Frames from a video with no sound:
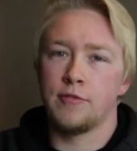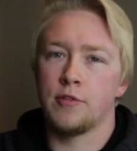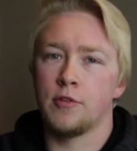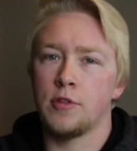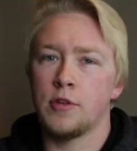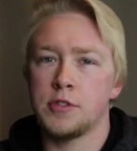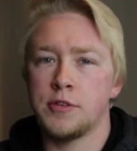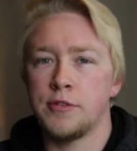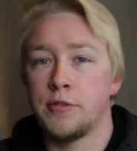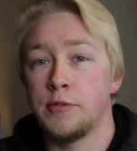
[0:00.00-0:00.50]
For
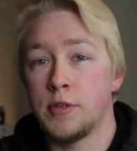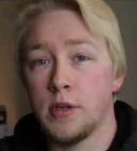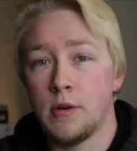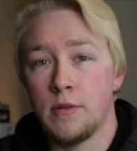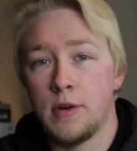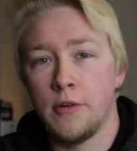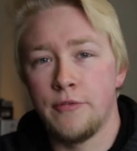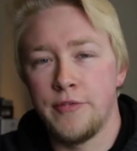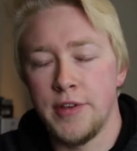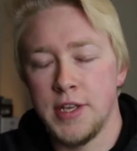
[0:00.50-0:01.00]
those of you who
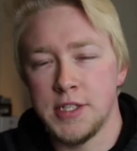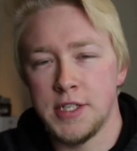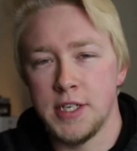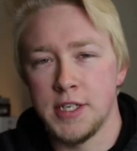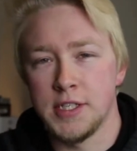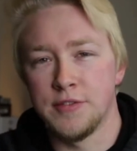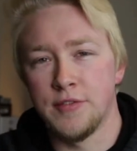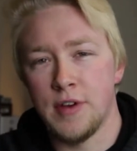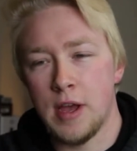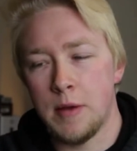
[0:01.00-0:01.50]
don't know, VC
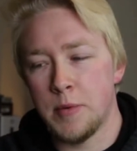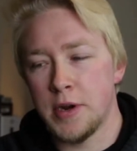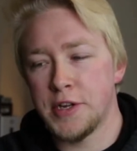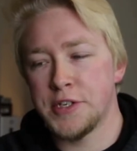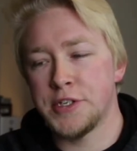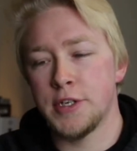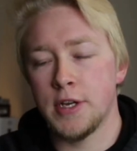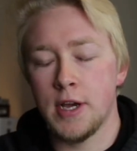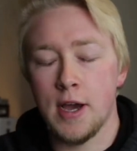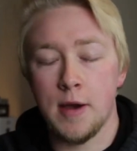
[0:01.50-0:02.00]
is
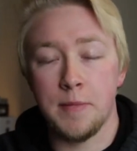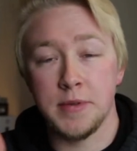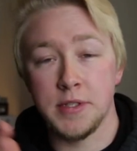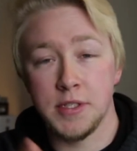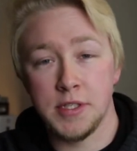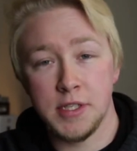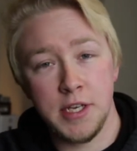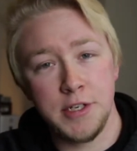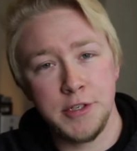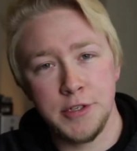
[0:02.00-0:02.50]
vibration
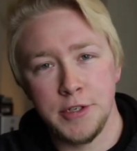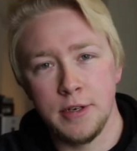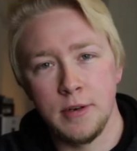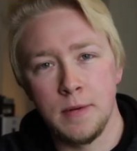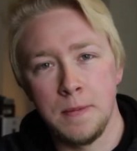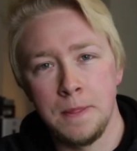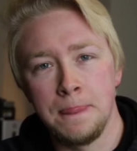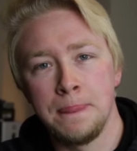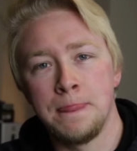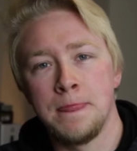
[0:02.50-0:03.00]
compensation,